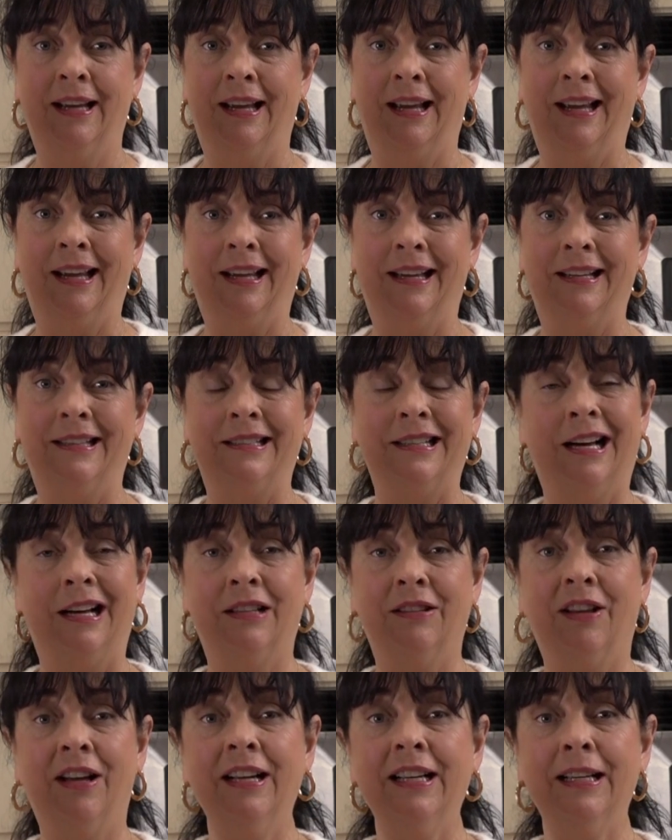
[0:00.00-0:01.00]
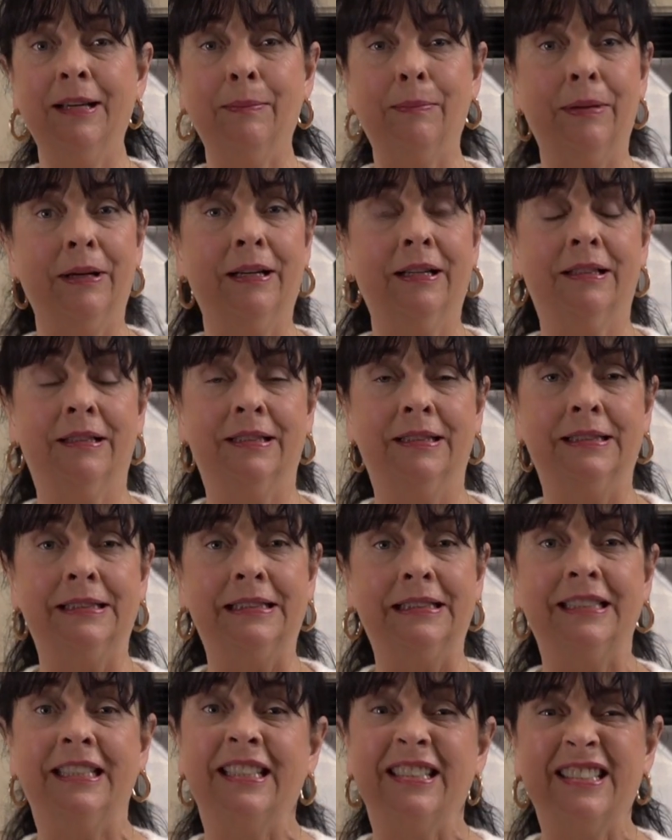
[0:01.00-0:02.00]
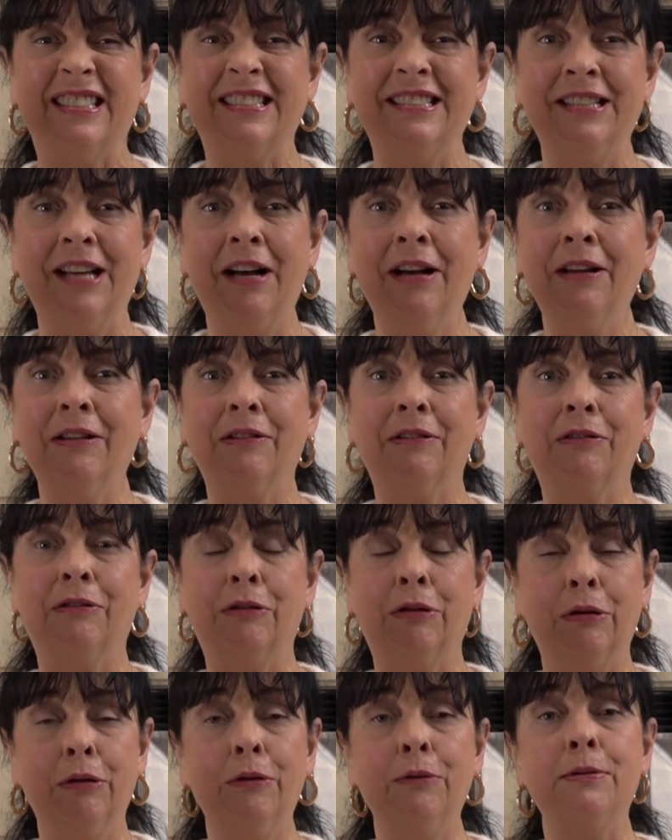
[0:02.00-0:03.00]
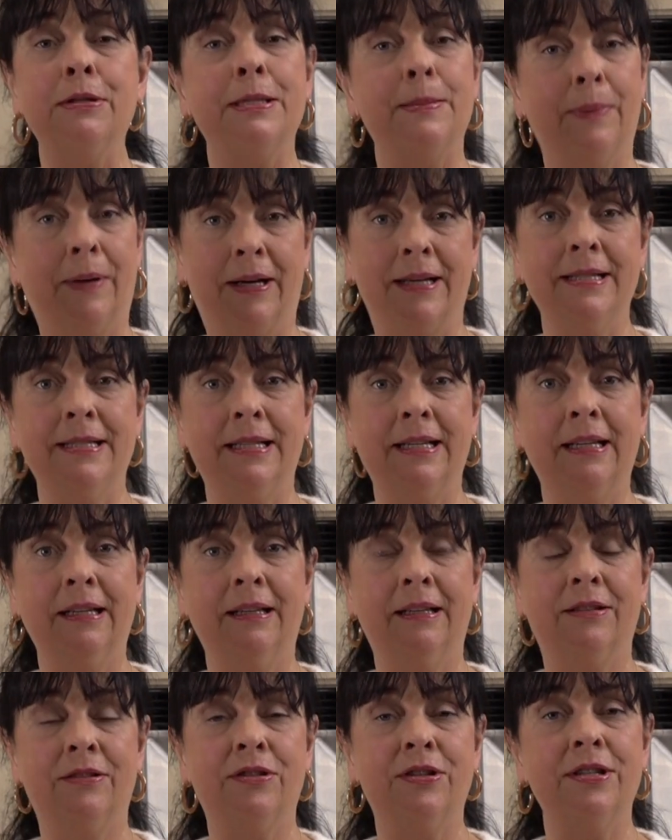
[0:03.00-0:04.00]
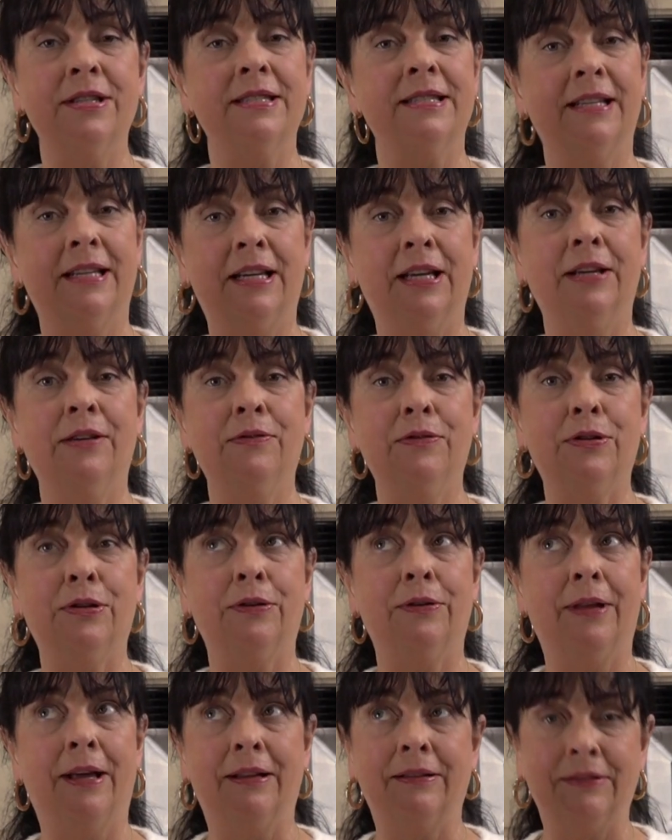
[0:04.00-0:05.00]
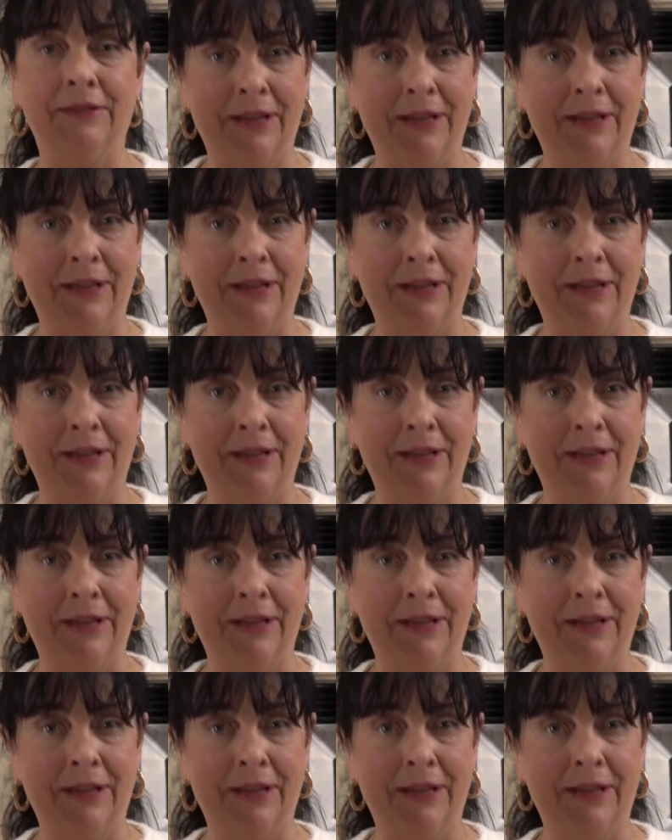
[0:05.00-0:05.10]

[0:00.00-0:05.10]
and I like it because it's not too spicy. It just gives you that